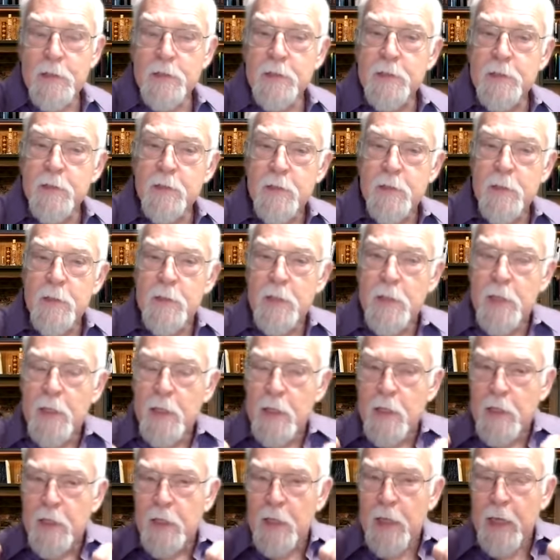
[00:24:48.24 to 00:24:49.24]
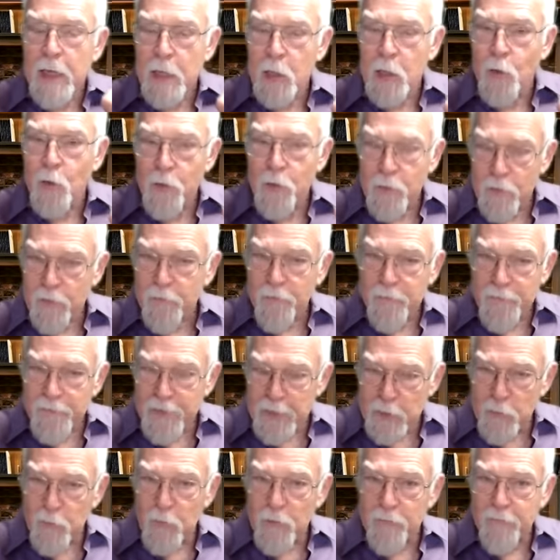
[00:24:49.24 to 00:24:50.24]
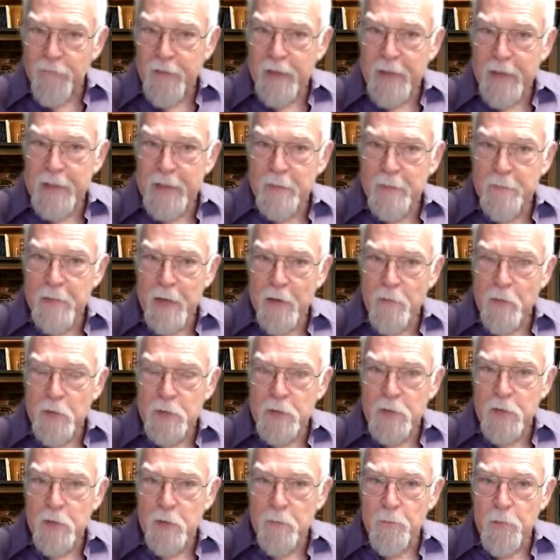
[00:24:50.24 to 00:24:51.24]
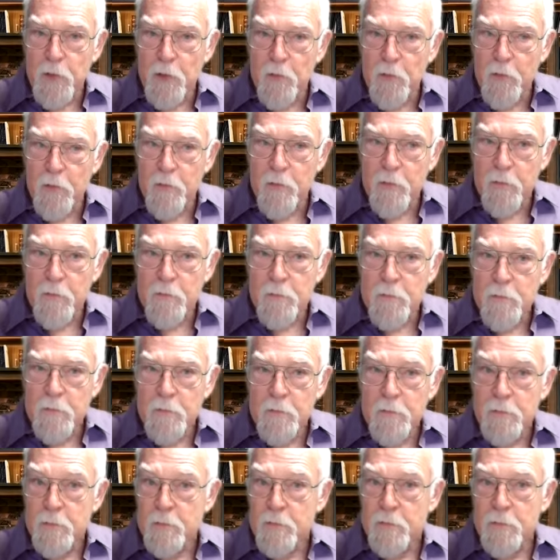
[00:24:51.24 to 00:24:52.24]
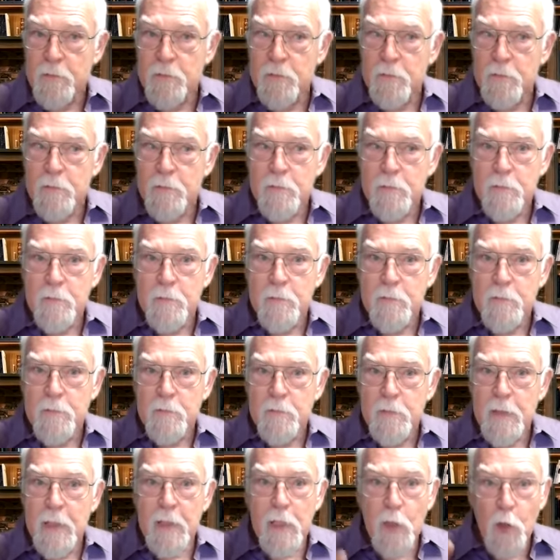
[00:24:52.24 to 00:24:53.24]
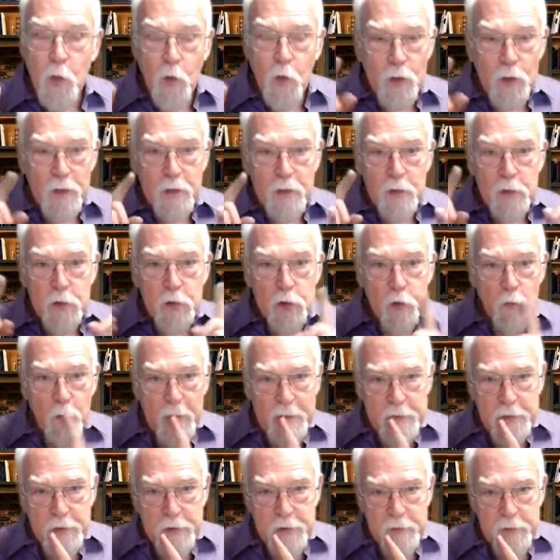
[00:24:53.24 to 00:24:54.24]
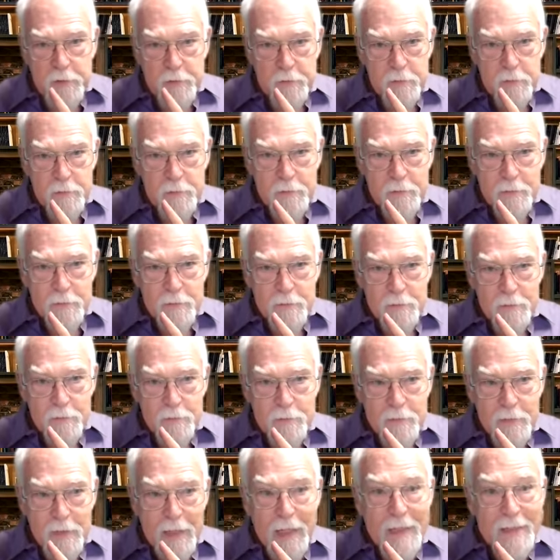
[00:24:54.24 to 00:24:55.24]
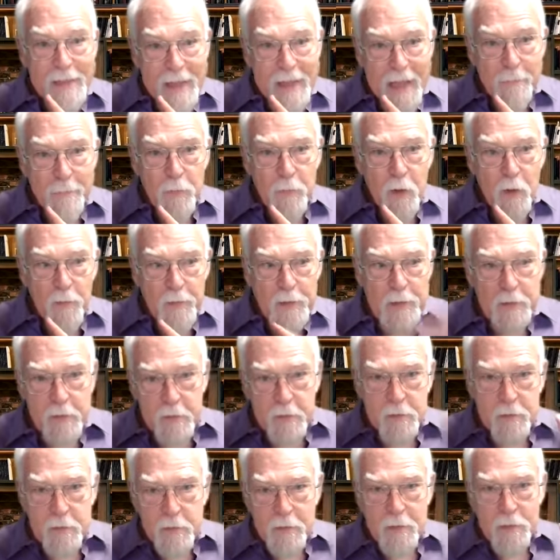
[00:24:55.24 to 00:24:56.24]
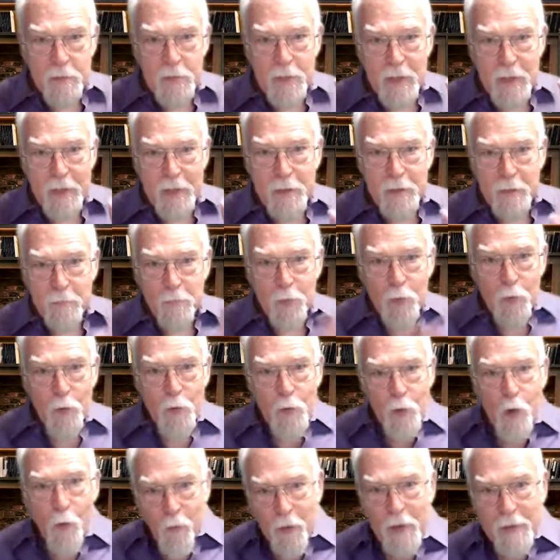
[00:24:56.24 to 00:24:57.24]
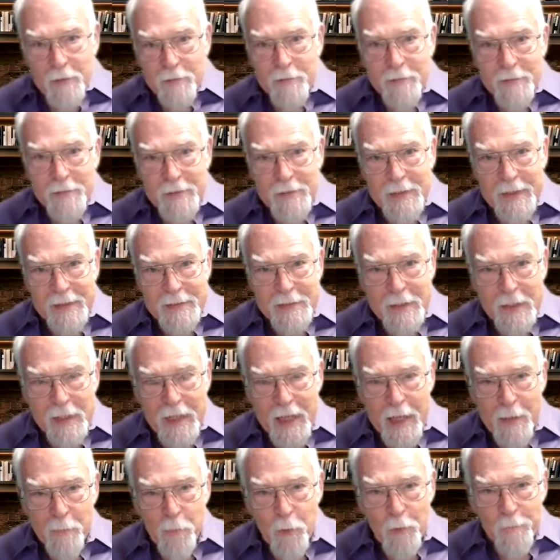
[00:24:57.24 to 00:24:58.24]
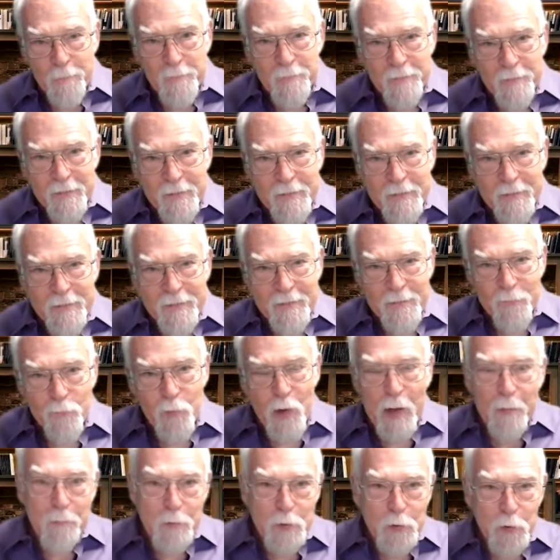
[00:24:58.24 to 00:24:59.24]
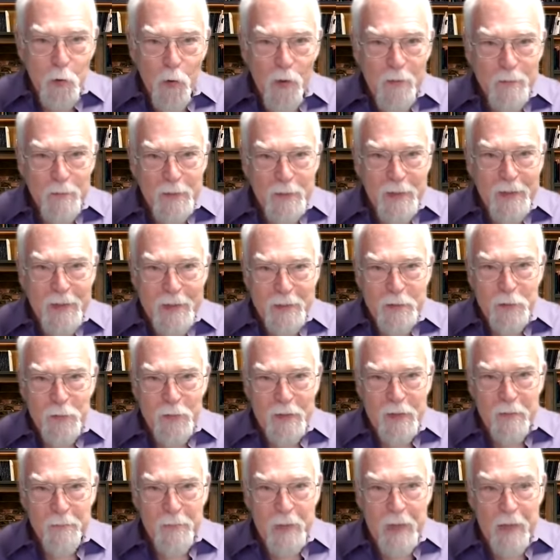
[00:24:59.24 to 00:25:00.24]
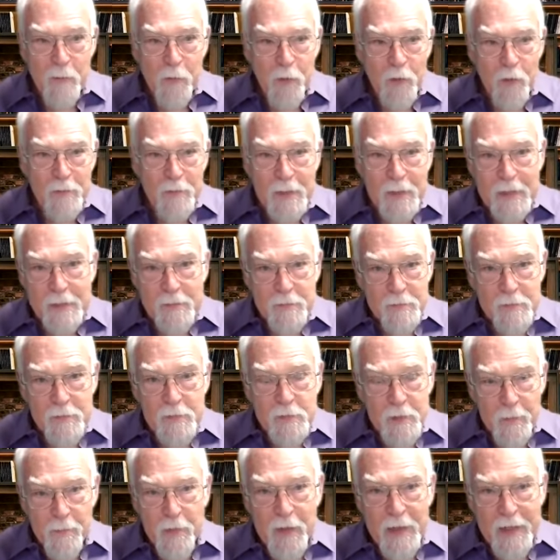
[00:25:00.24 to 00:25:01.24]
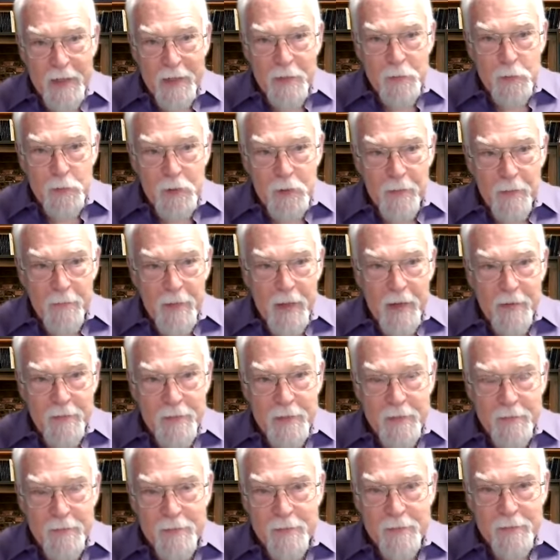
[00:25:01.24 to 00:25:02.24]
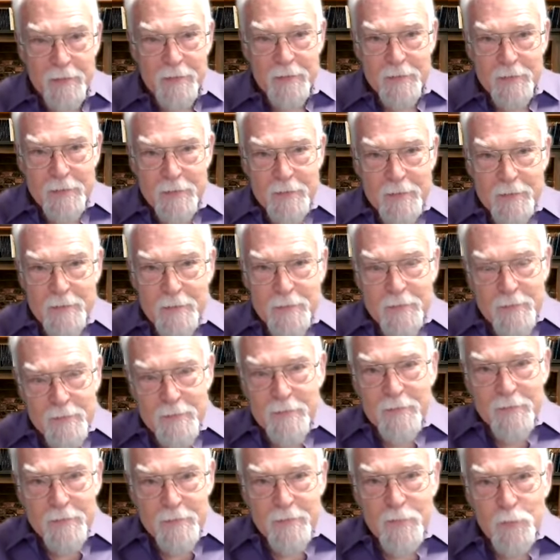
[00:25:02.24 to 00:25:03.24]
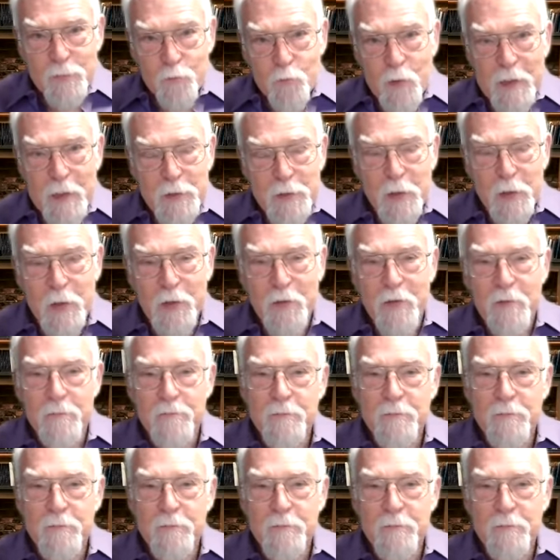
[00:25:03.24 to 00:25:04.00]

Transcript: As he learned to feel and find the balance in a pole. And he couldn't switch at that moment to let the pole go and get the cable, wrap his arms and legs around the cable and let somebody else come out and rescue